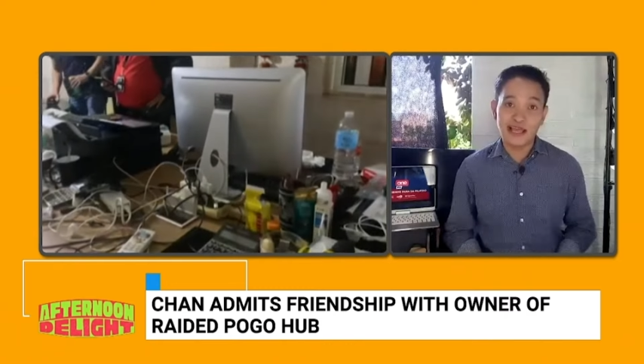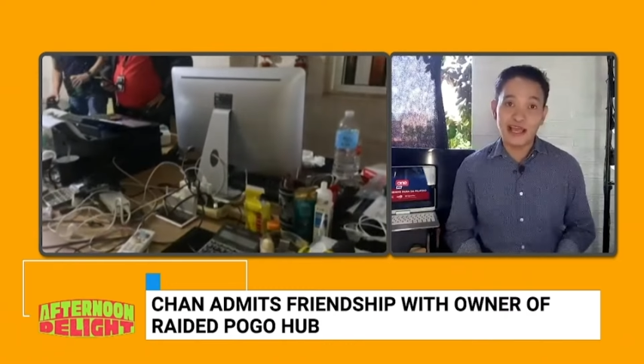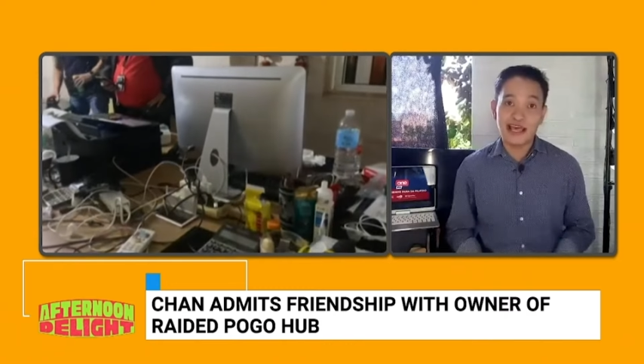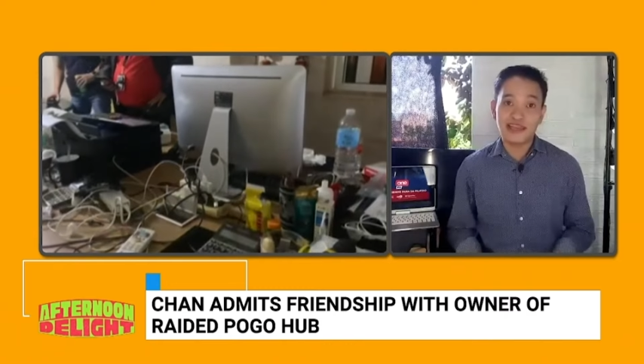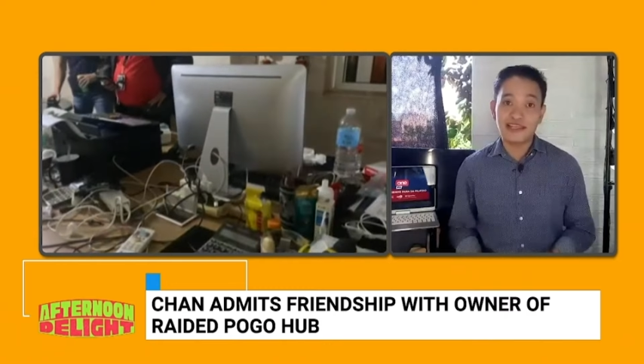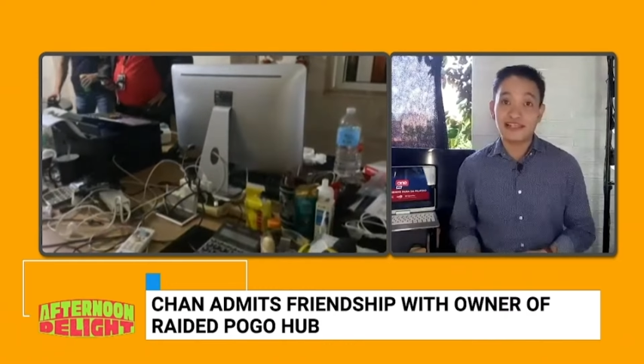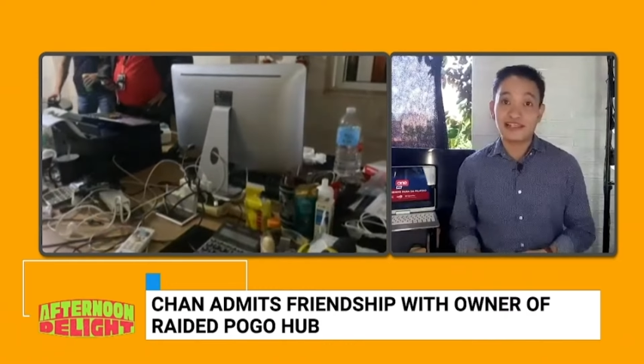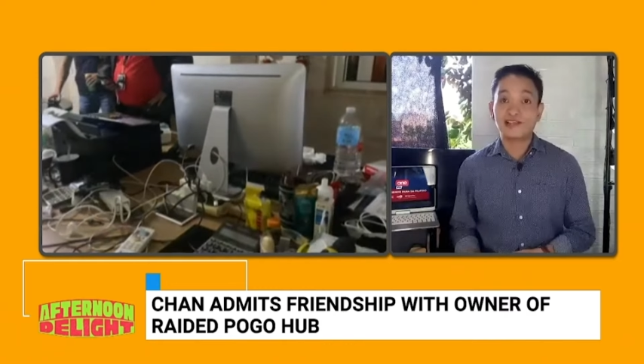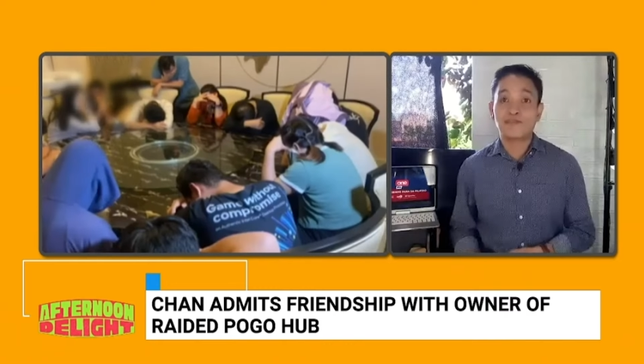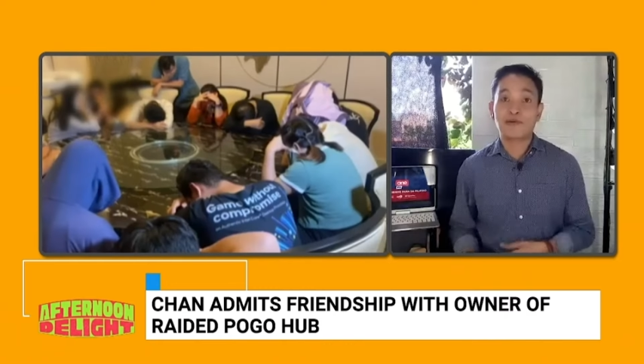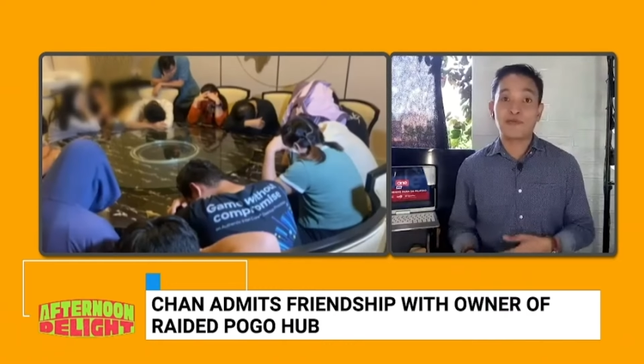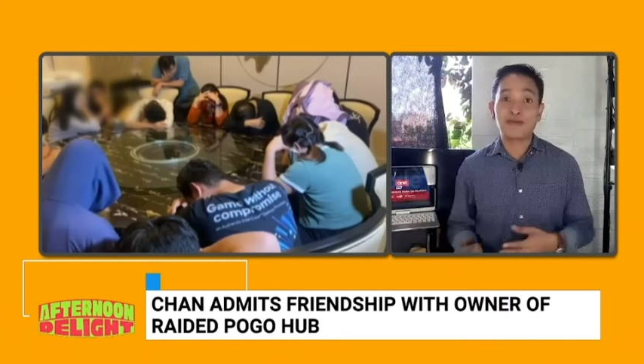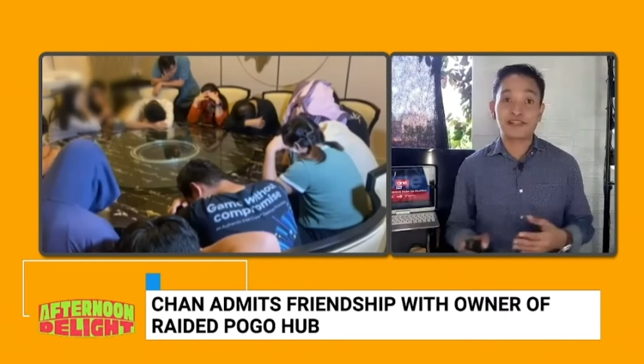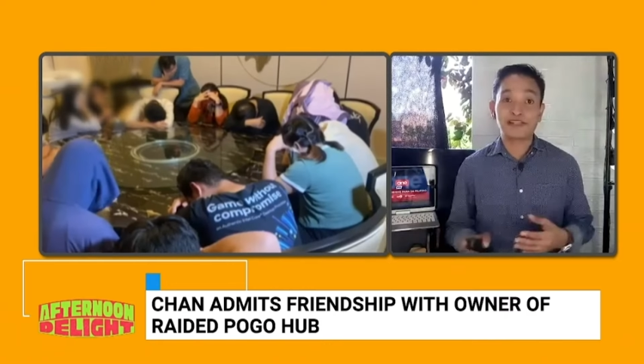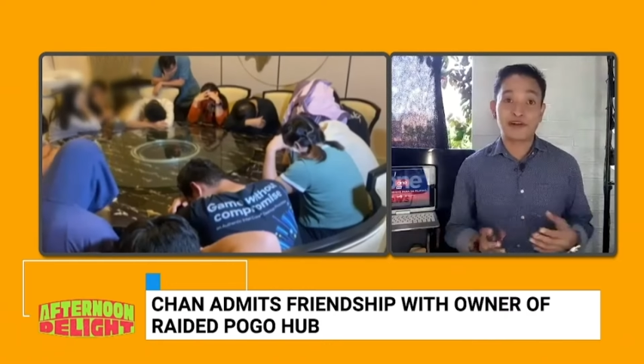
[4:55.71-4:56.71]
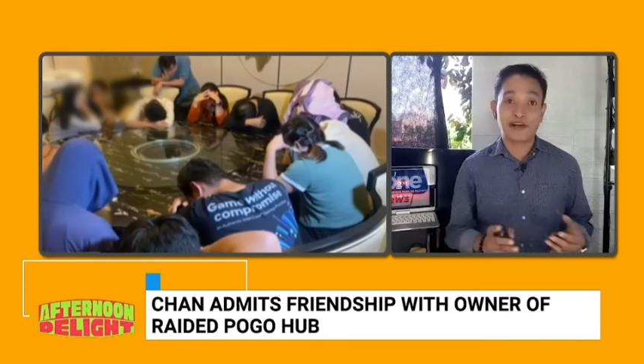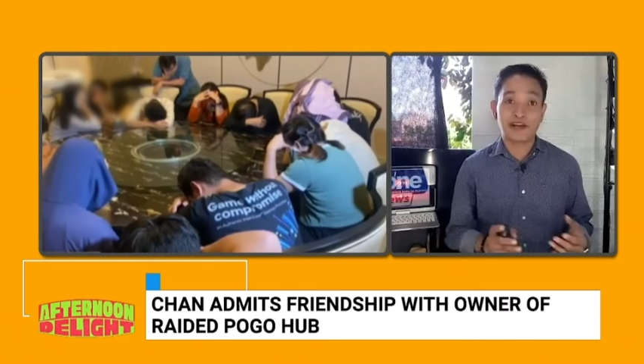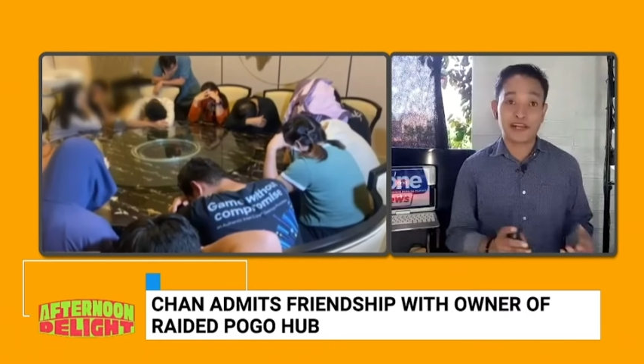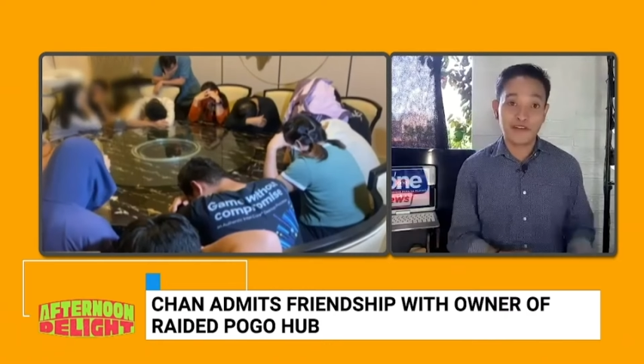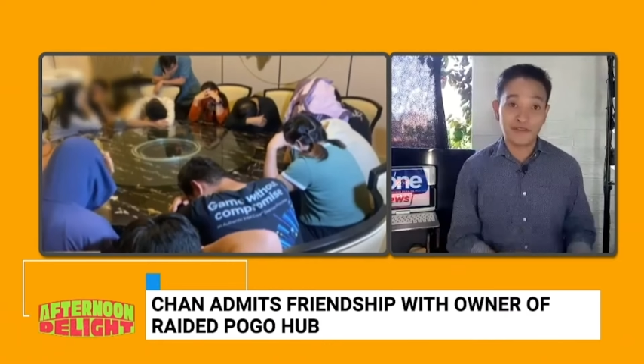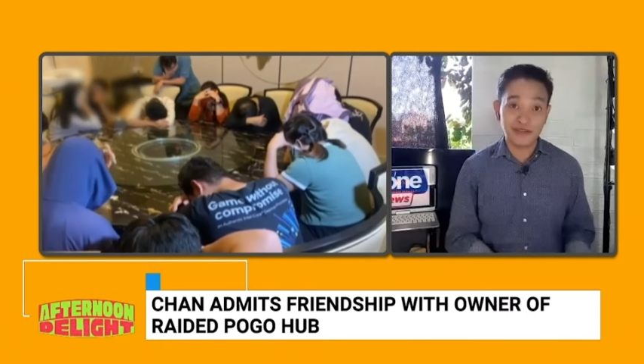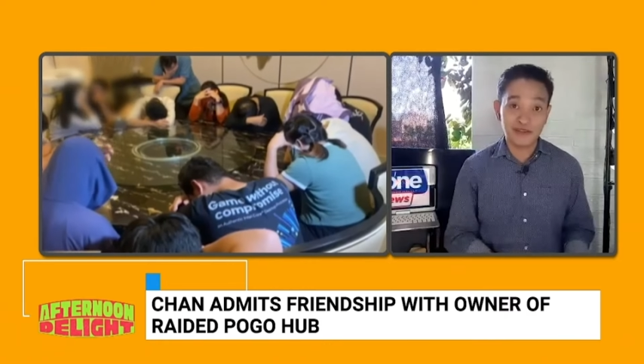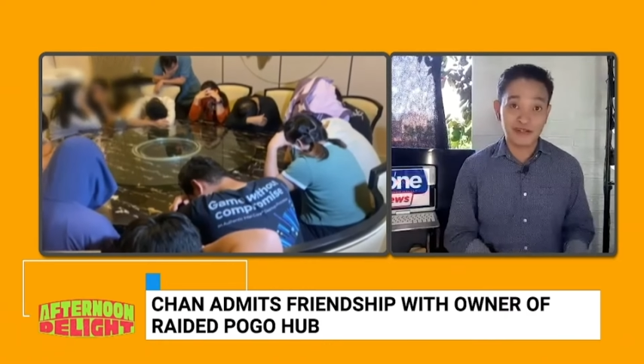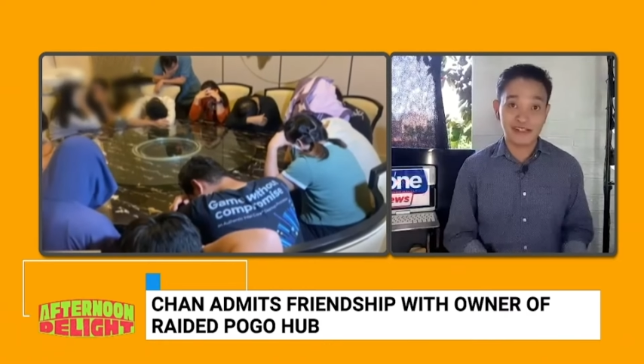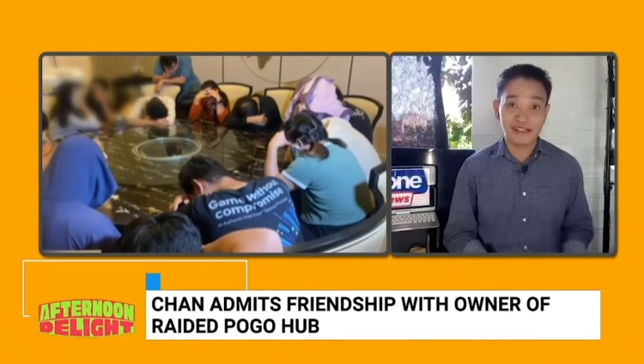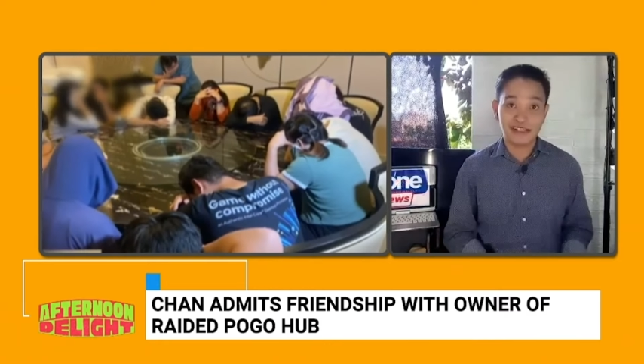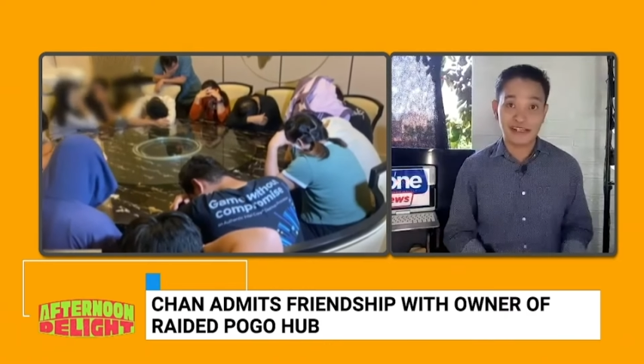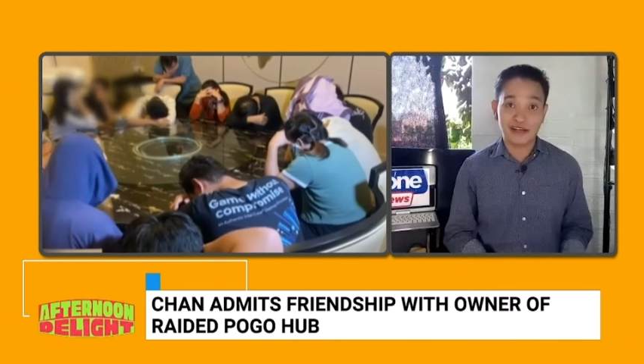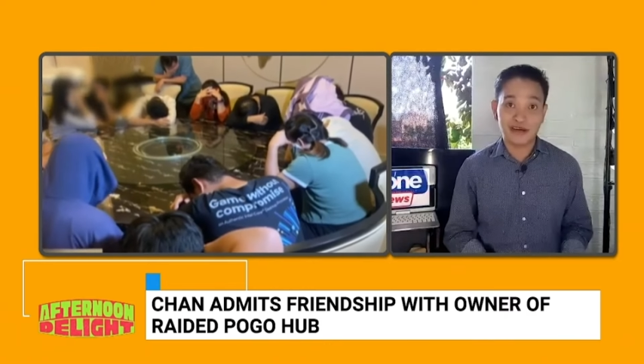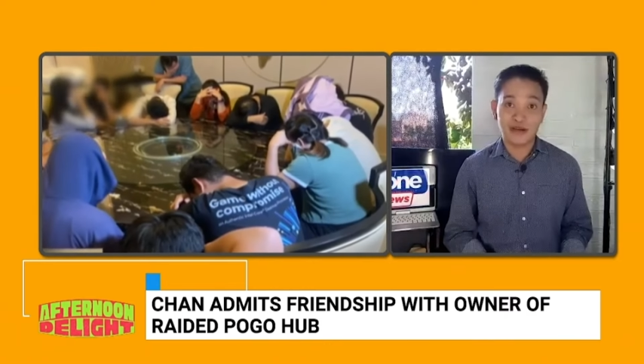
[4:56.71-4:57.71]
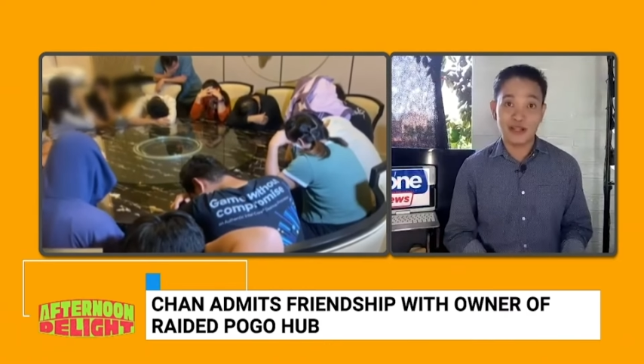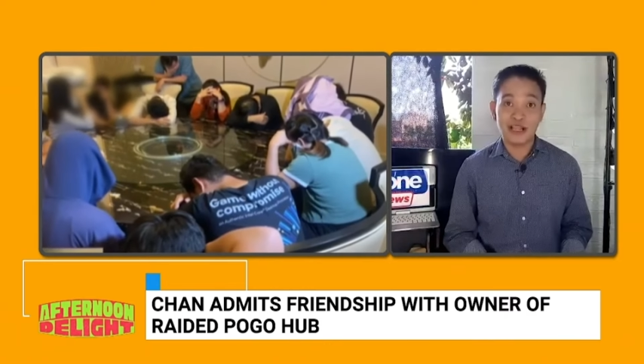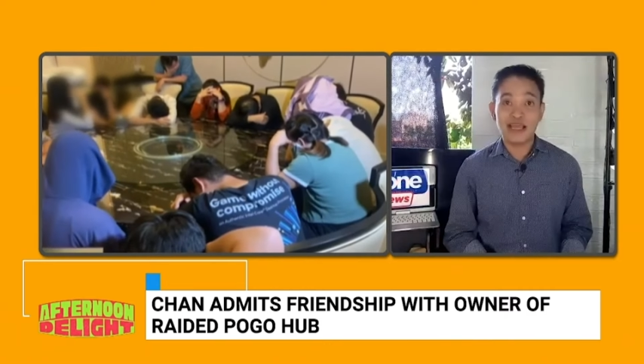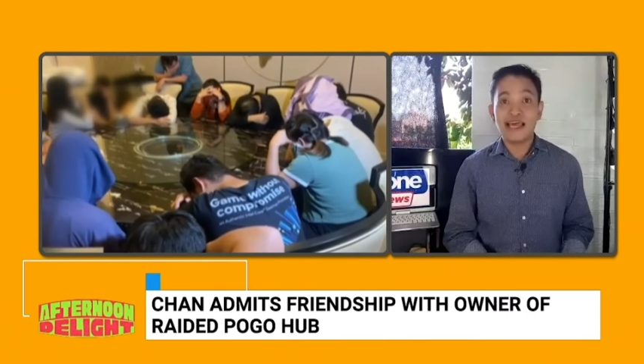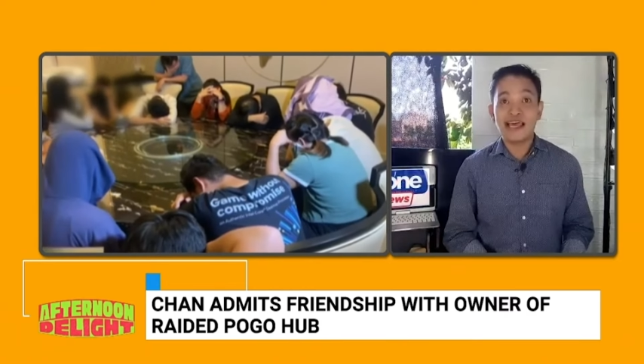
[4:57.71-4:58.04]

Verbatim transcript: and that's the permits that are given to the City Hall.